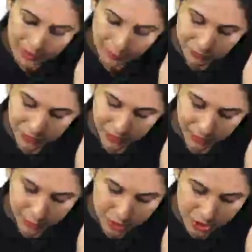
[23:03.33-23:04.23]

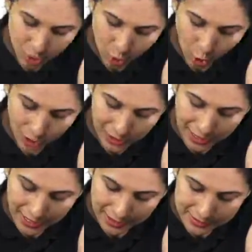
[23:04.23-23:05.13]
something which is called
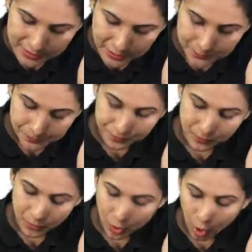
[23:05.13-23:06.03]
as the
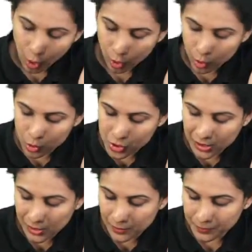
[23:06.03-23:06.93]

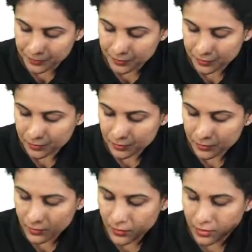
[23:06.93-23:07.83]
occlusal
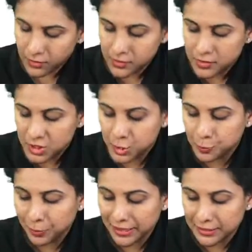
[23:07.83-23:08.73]

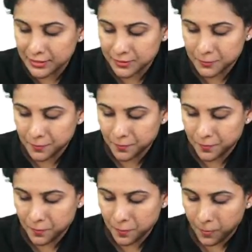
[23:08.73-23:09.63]
splint
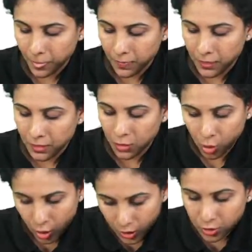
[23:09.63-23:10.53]

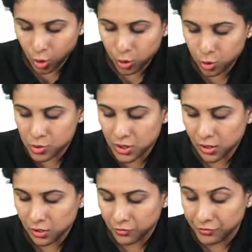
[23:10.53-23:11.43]
or occlusal
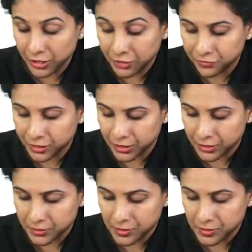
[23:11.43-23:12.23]
wafer.